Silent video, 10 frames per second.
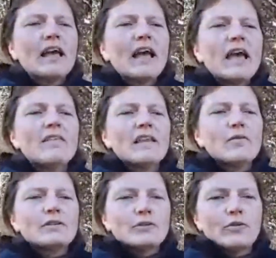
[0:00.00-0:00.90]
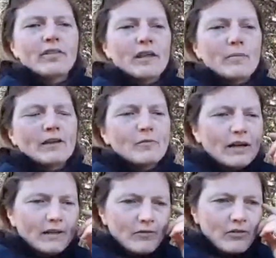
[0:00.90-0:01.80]
and they reduce the amount of
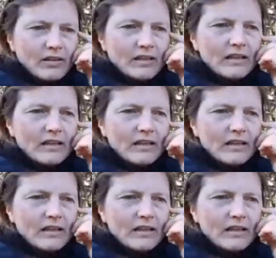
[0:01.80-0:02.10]
biodiversity